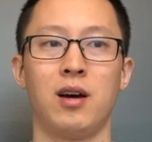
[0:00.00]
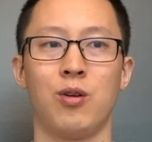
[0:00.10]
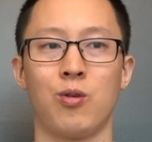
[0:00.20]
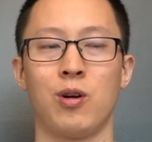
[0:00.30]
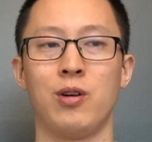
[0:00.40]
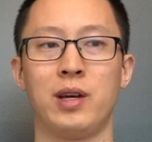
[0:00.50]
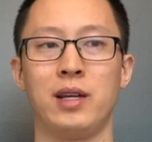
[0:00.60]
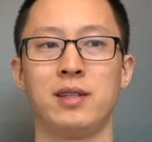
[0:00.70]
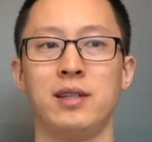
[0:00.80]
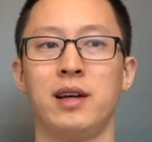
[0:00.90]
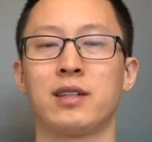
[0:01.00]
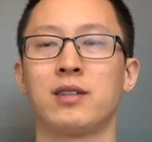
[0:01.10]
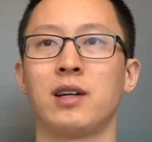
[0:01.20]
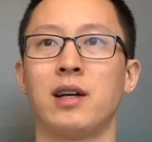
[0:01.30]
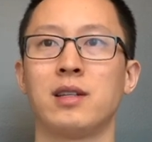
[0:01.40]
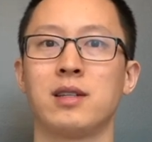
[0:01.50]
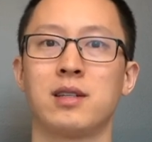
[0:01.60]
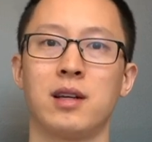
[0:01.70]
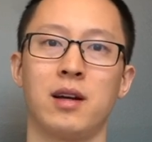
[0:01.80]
or OKC exercises,